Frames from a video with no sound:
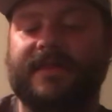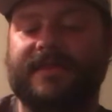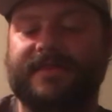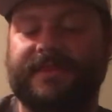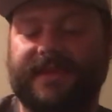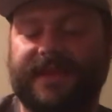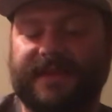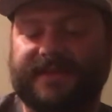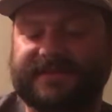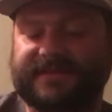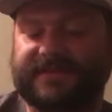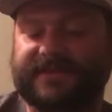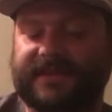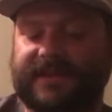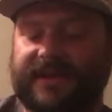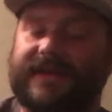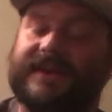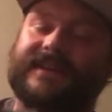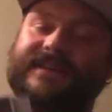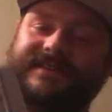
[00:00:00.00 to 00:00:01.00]
This
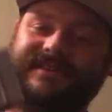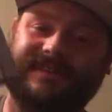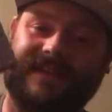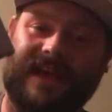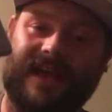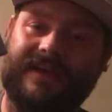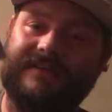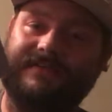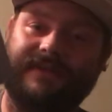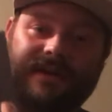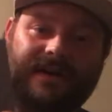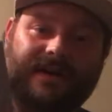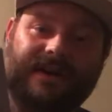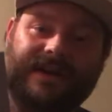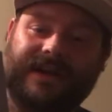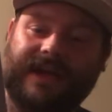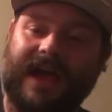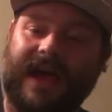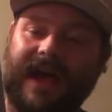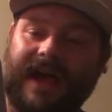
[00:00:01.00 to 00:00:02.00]
is a
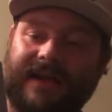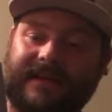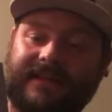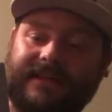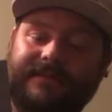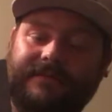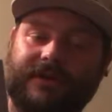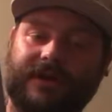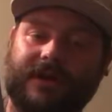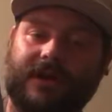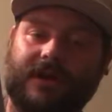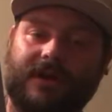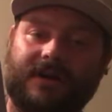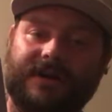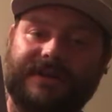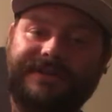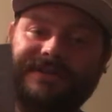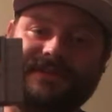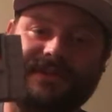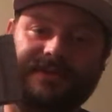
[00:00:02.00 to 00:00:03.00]
very highly
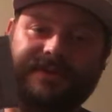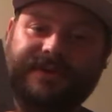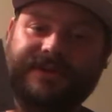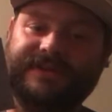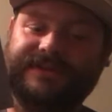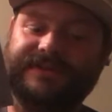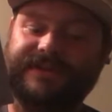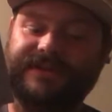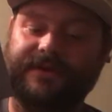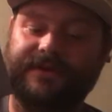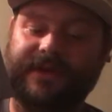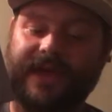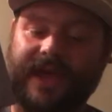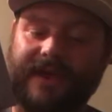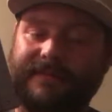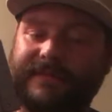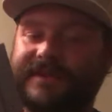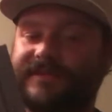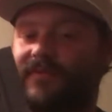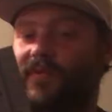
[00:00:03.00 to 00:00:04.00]
regarded Super Nintendo
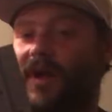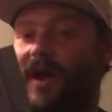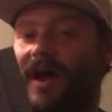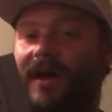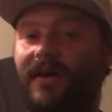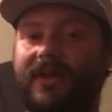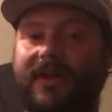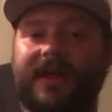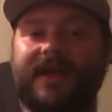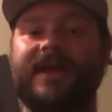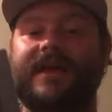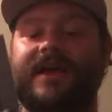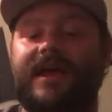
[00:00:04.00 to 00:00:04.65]
game as well.